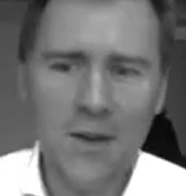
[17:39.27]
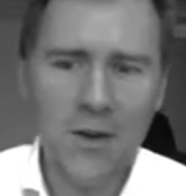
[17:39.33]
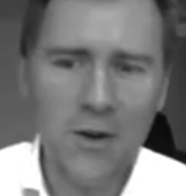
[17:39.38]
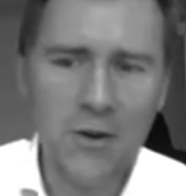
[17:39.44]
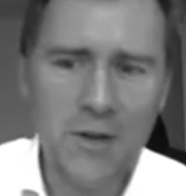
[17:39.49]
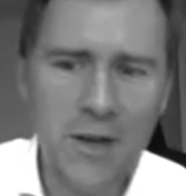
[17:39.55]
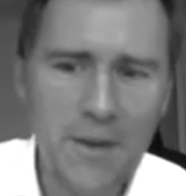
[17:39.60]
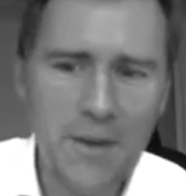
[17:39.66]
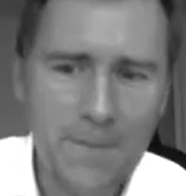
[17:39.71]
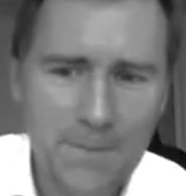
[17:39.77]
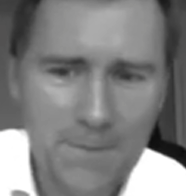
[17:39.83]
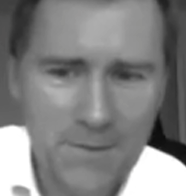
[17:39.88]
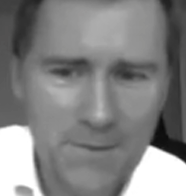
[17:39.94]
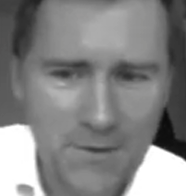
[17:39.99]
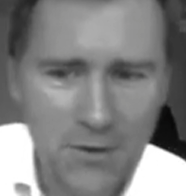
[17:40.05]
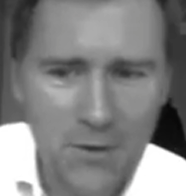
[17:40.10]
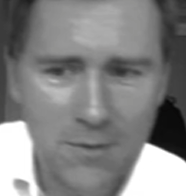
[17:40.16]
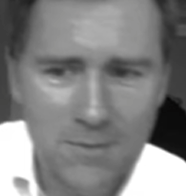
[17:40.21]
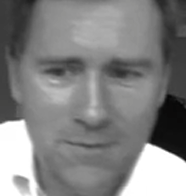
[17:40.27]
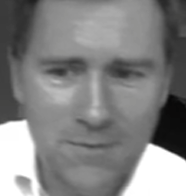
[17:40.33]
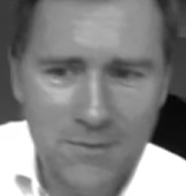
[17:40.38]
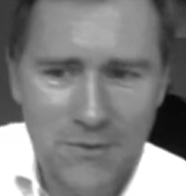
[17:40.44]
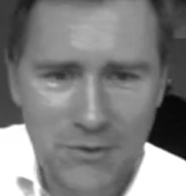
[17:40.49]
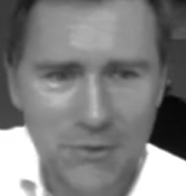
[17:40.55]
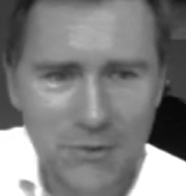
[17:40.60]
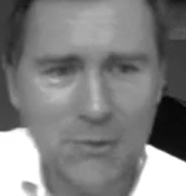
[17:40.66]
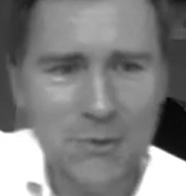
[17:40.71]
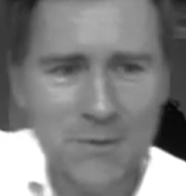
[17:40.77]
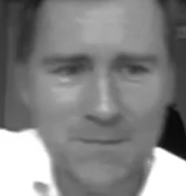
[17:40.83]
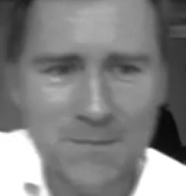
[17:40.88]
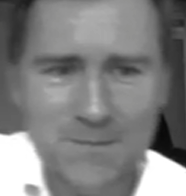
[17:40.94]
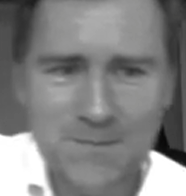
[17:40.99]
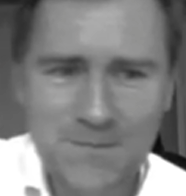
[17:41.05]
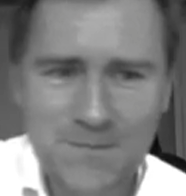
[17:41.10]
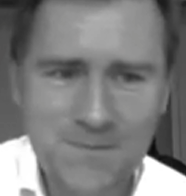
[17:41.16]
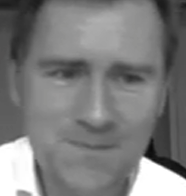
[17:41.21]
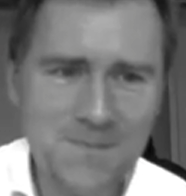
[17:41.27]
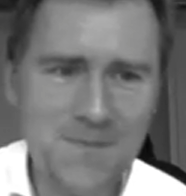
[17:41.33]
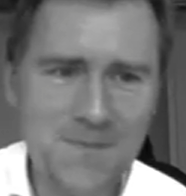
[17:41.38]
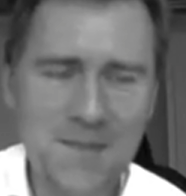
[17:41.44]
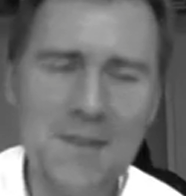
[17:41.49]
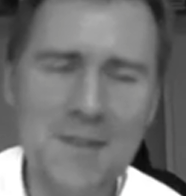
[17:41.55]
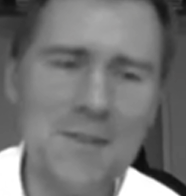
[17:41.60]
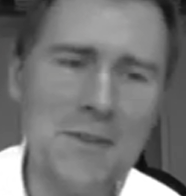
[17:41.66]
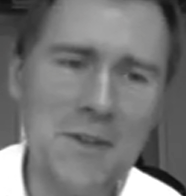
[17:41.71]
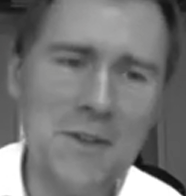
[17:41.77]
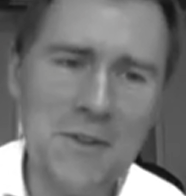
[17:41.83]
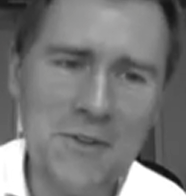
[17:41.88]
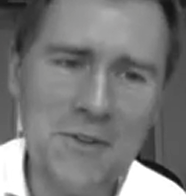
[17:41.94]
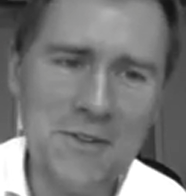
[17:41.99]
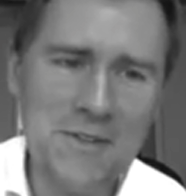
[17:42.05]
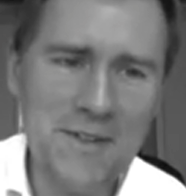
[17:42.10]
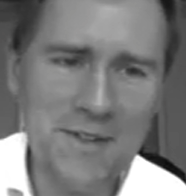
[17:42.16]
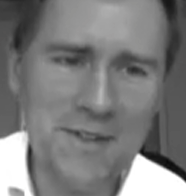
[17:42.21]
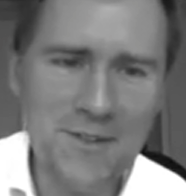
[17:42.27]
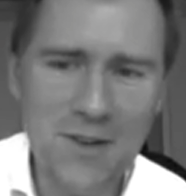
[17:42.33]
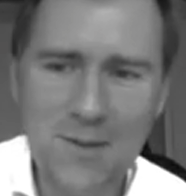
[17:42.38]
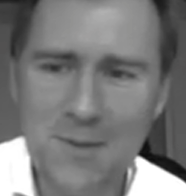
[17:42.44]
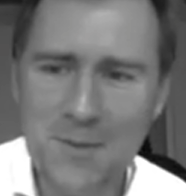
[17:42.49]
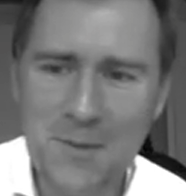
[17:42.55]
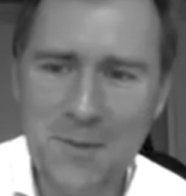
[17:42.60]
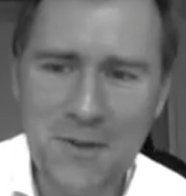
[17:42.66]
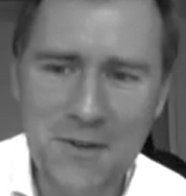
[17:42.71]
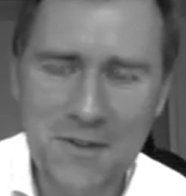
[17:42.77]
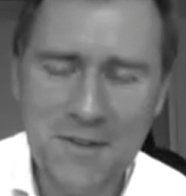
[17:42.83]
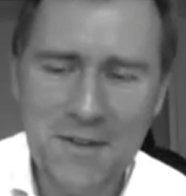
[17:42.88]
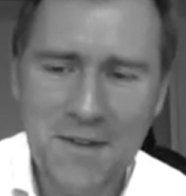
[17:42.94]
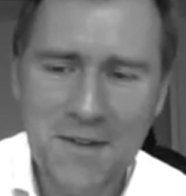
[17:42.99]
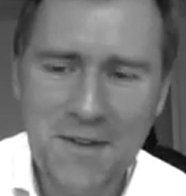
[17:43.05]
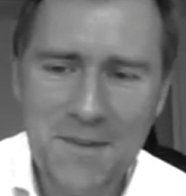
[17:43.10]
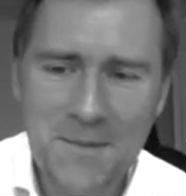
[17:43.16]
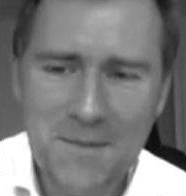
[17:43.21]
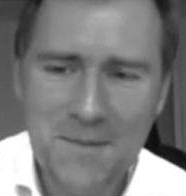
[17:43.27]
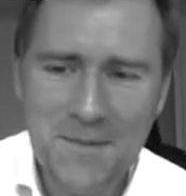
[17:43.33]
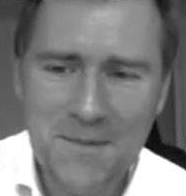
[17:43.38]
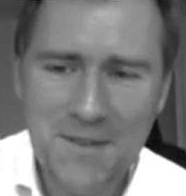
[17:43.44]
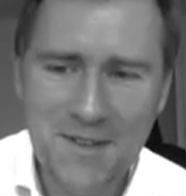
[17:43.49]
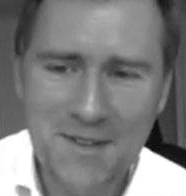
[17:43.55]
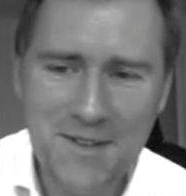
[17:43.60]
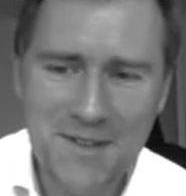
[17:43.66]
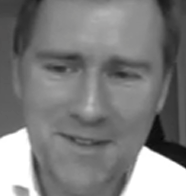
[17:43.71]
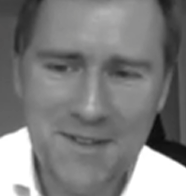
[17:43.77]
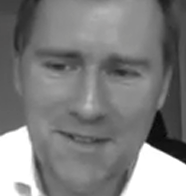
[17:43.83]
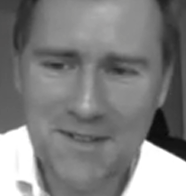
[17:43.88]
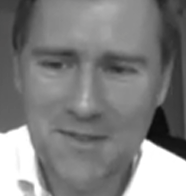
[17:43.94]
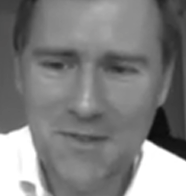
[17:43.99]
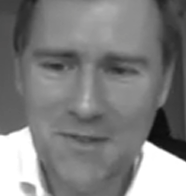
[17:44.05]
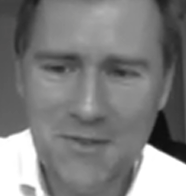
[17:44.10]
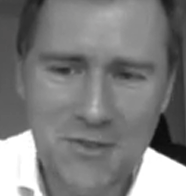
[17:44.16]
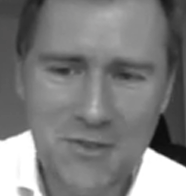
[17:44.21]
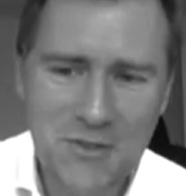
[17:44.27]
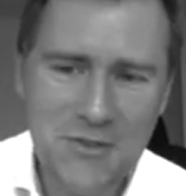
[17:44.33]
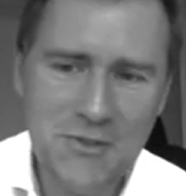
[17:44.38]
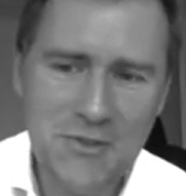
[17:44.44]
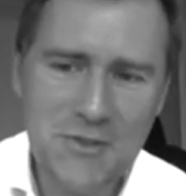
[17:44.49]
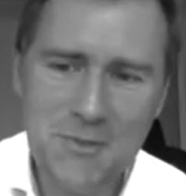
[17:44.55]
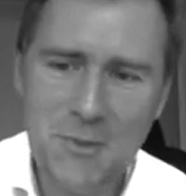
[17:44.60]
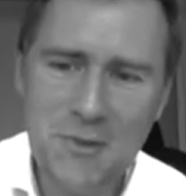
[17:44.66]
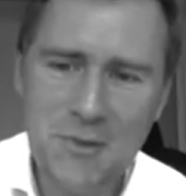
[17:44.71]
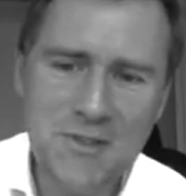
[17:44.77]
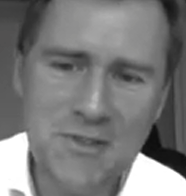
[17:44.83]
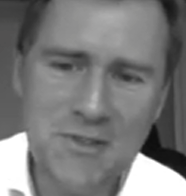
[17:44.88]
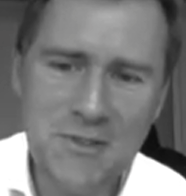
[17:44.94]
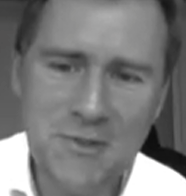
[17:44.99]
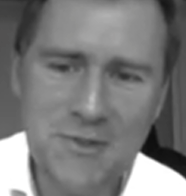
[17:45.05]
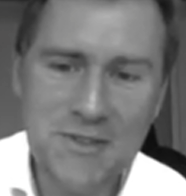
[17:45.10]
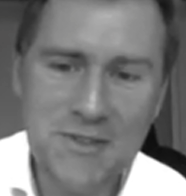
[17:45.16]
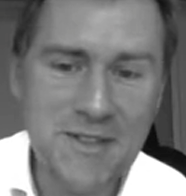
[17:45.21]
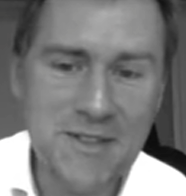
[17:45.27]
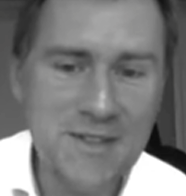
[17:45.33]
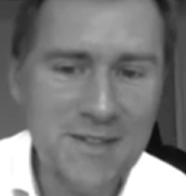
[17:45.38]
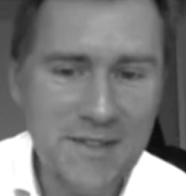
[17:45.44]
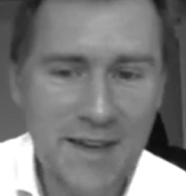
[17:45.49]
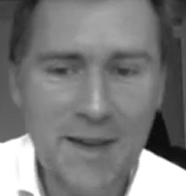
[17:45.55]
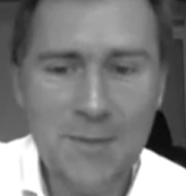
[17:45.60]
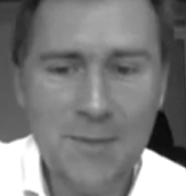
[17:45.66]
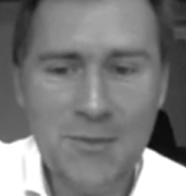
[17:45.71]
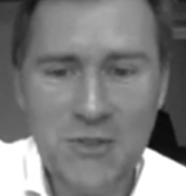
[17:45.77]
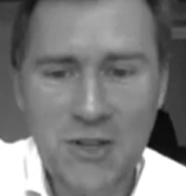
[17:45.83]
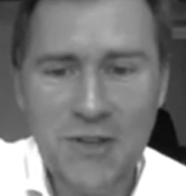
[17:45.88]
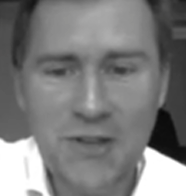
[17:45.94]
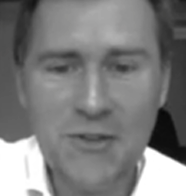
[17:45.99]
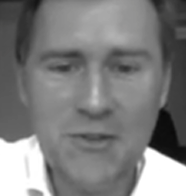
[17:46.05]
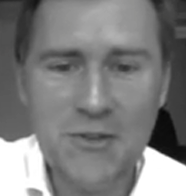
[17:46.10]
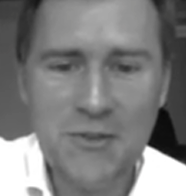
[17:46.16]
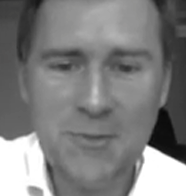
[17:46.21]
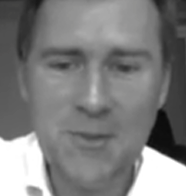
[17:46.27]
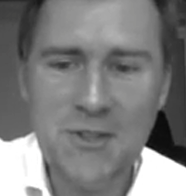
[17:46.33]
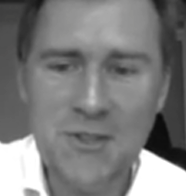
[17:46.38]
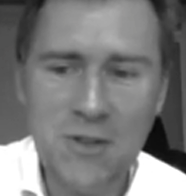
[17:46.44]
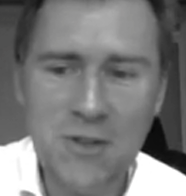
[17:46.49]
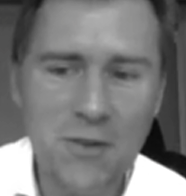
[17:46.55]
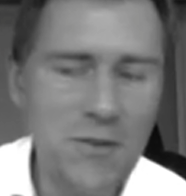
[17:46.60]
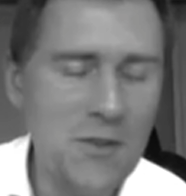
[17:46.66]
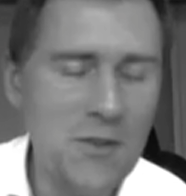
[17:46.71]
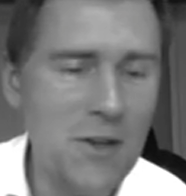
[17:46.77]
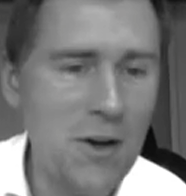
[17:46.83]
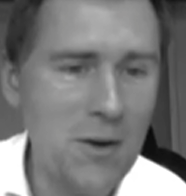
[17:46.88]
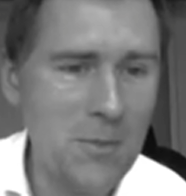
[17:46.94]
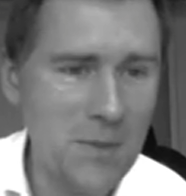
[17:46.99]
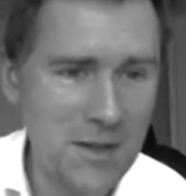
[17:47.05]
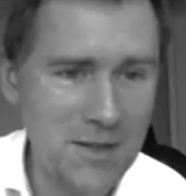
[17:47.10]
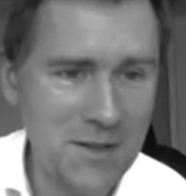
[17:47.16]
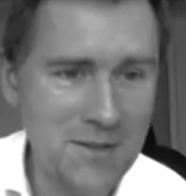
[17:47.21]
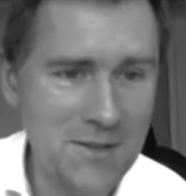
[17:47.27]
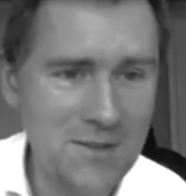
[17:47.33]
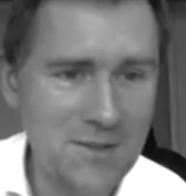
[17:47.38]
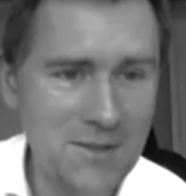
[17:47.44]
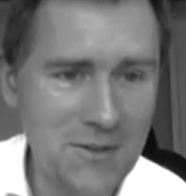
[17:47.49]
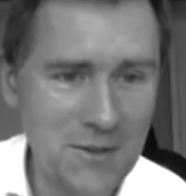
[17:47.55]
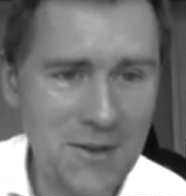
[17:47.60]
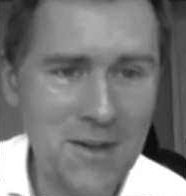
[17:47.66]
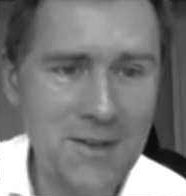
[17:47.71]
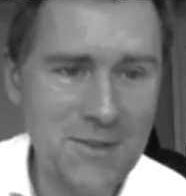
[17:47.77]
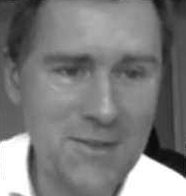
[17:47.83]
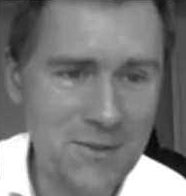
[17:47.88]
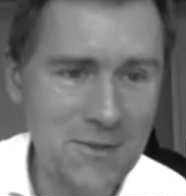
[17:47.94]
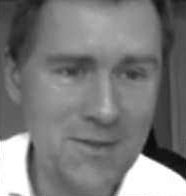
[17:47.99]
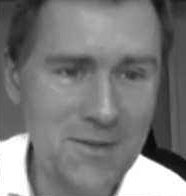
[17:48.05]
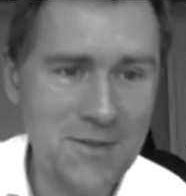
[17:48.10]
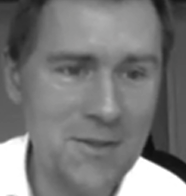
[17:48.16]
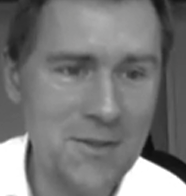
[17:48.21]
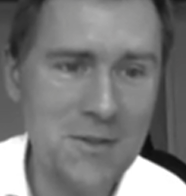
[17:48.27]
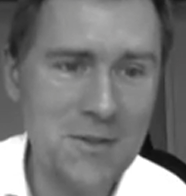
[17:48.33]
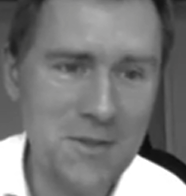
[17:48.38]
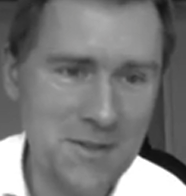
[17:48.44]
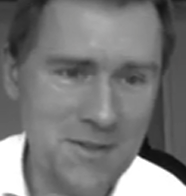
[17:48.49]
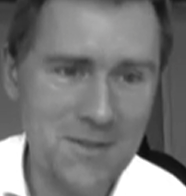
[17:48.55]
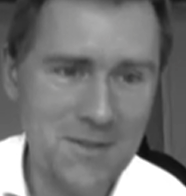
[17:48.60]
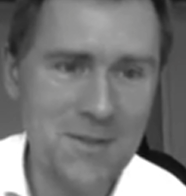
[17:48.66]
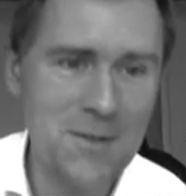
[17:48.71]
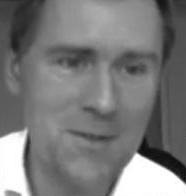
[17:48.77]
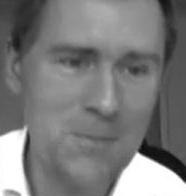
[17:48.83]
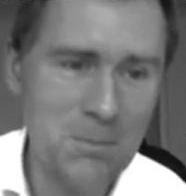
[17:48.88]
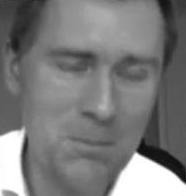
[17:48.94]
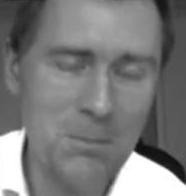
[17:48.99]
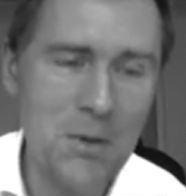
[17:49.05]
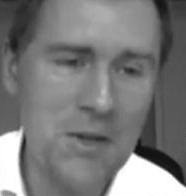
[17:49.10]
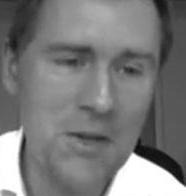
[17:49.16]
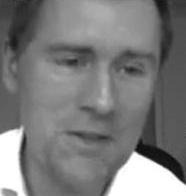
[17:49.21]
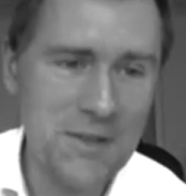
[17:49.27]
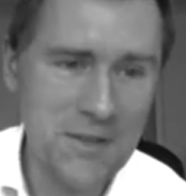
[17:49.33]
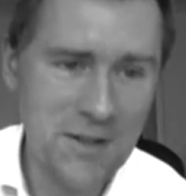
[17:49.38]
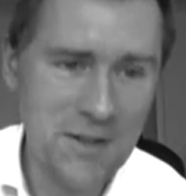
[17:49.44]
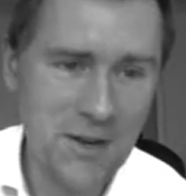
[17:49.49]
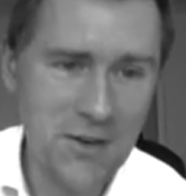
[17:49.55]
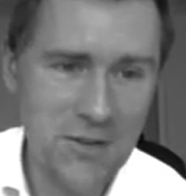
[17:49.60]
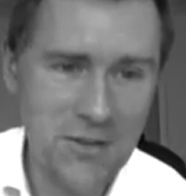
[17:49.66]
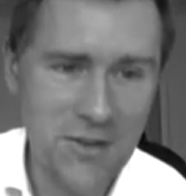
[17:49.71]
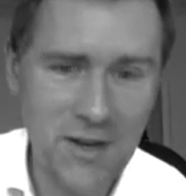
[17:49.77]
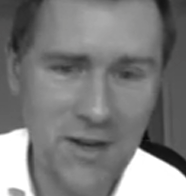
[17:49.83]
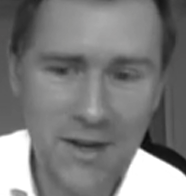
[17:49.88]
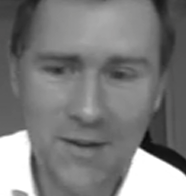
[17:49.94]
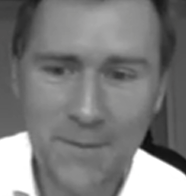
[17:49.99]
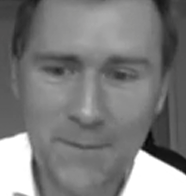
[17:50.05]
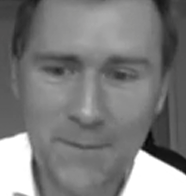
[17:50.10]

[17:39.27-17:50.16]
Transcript: Okay, so dude is an interesting topic because this construction is mostly used in same gender speech of young males. Okay, so it's a buddy kind of thing.